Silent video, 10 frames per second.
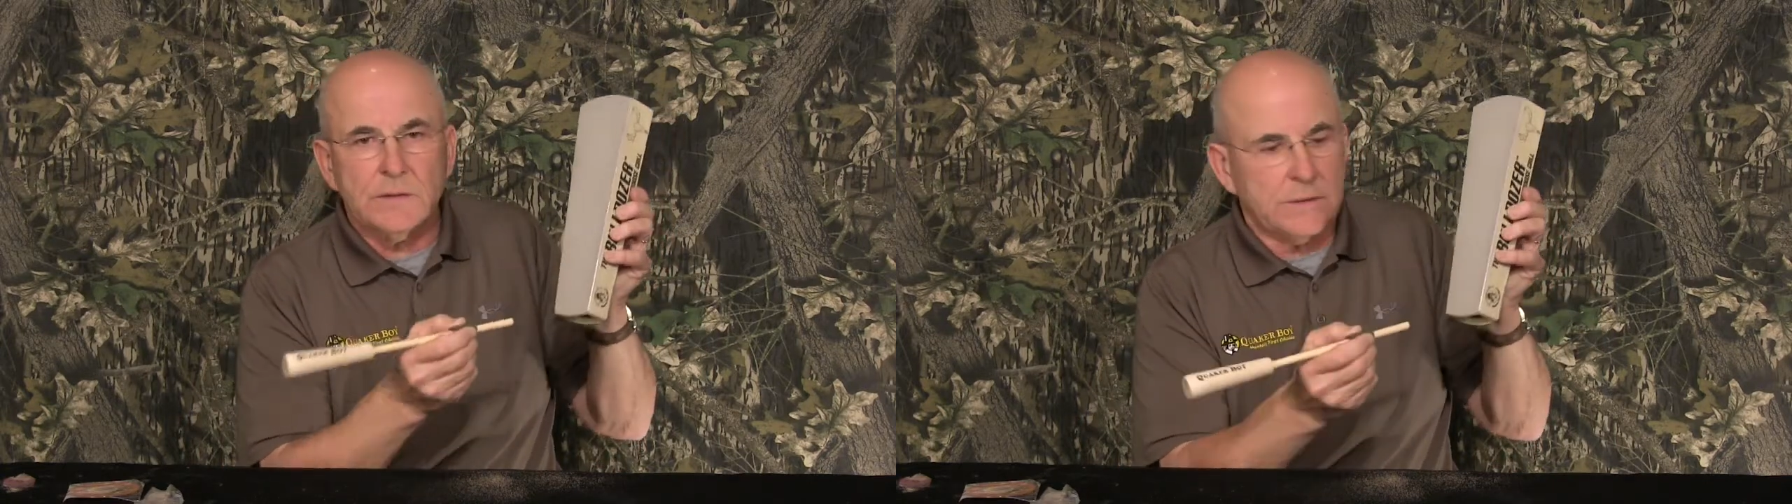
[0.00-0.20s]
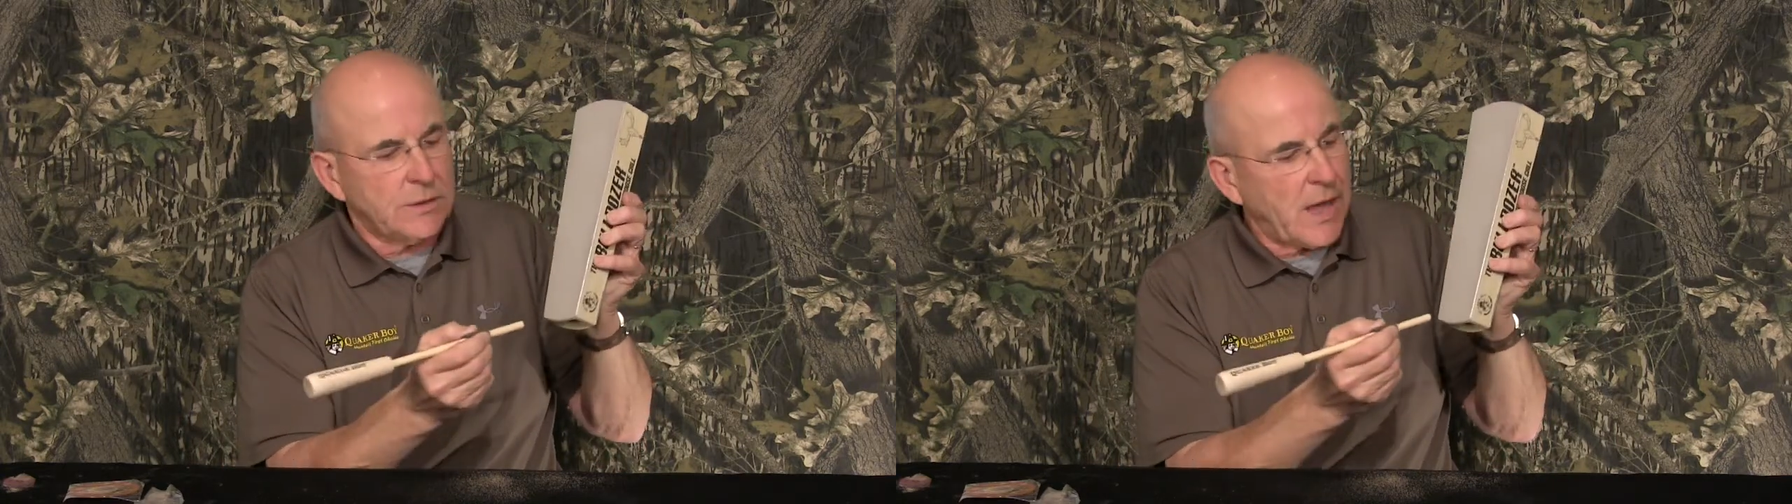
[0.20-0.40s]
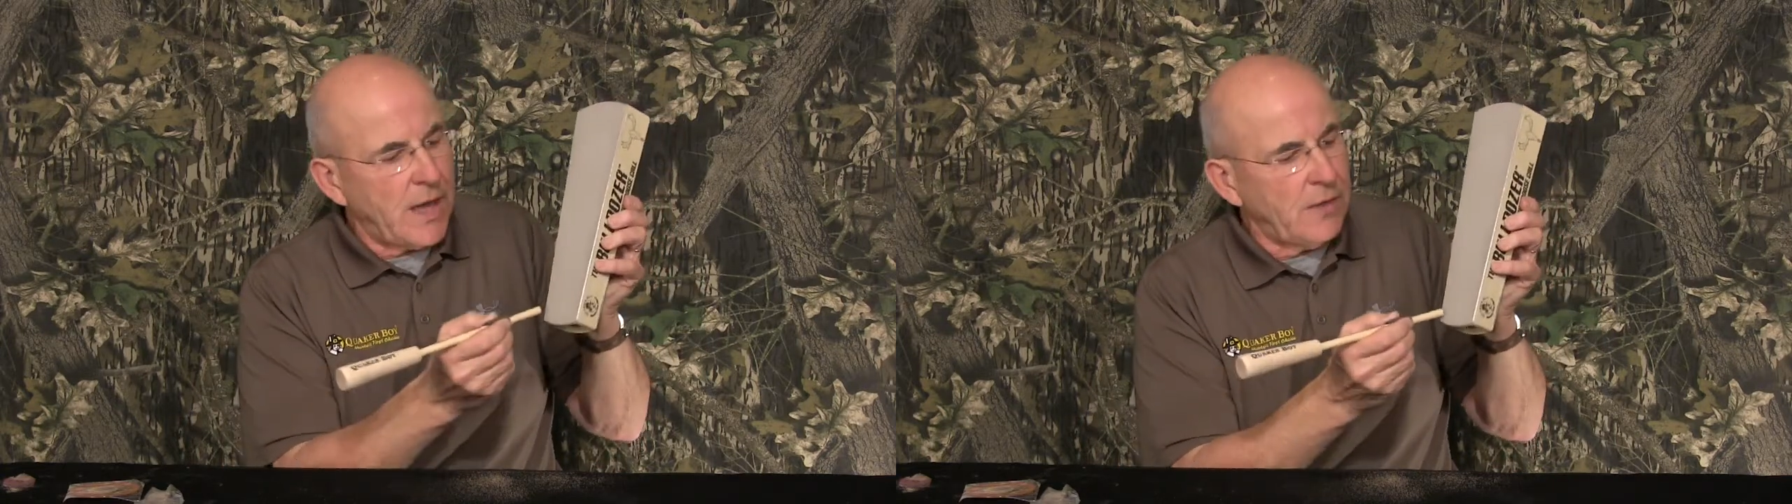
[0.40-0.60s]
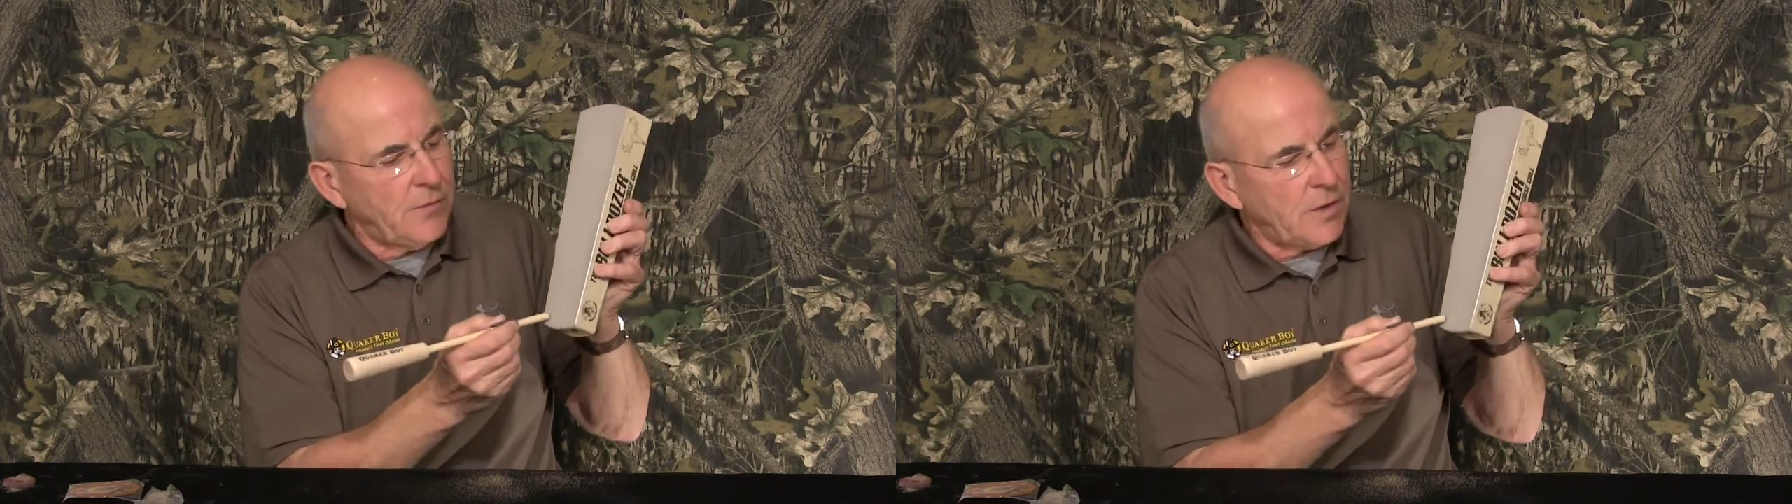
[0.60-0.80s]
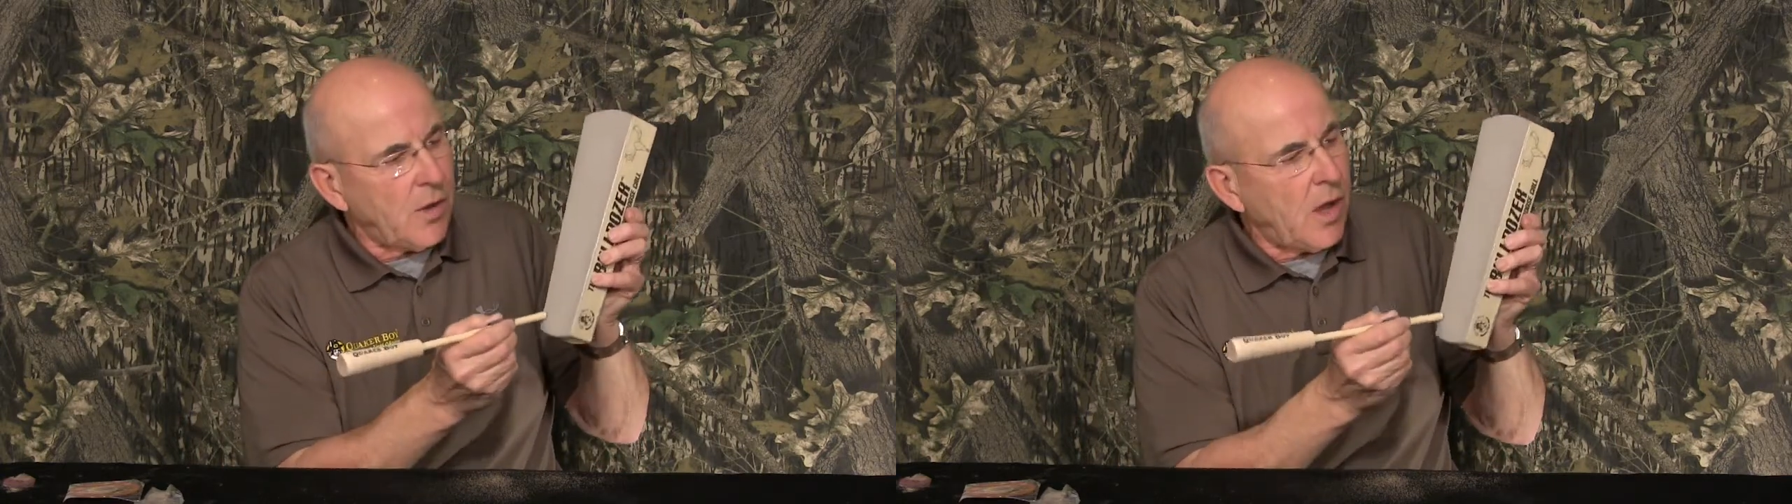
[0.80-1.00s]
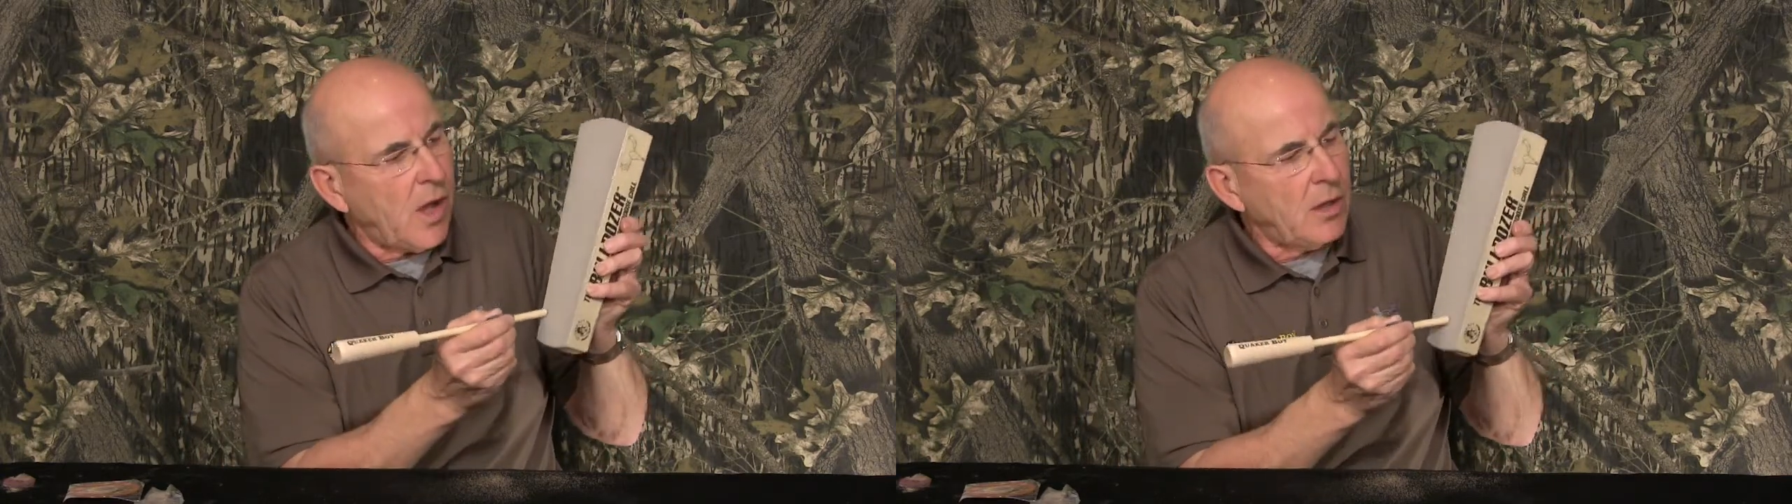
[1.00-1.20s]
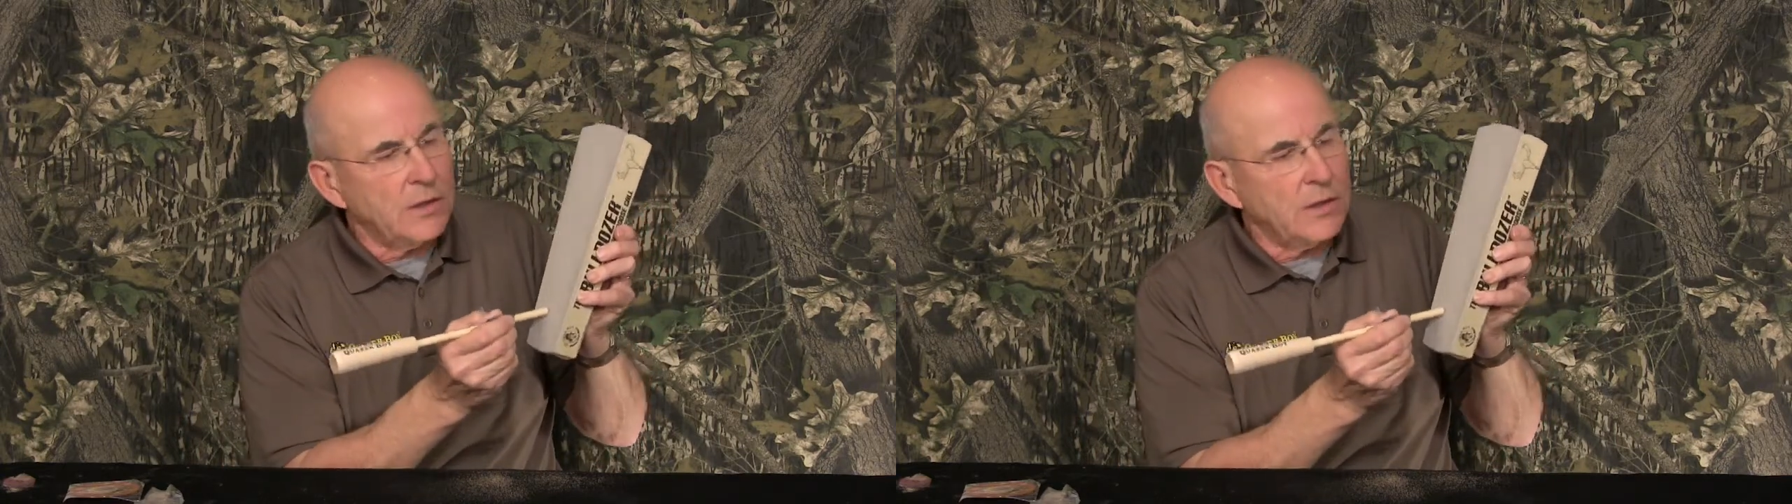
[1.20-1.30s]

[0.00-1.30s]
side of the call